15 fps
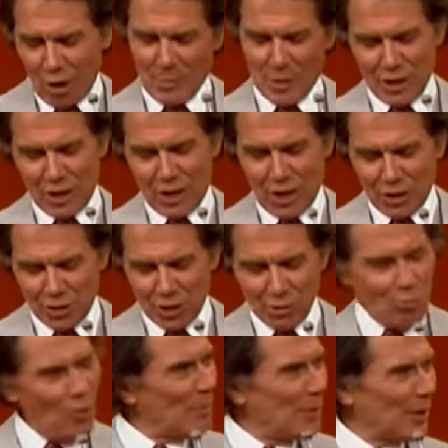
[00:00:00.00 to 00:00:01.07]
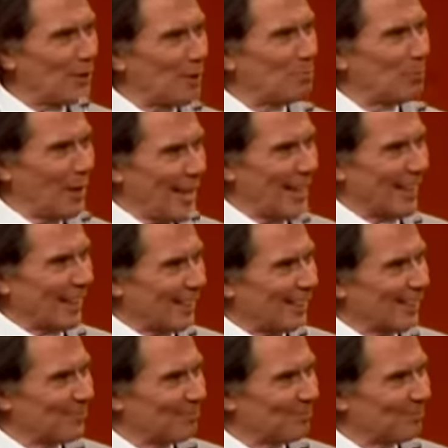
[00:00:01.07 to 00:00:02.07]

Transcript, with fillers: him in the kitchen whipping the blank.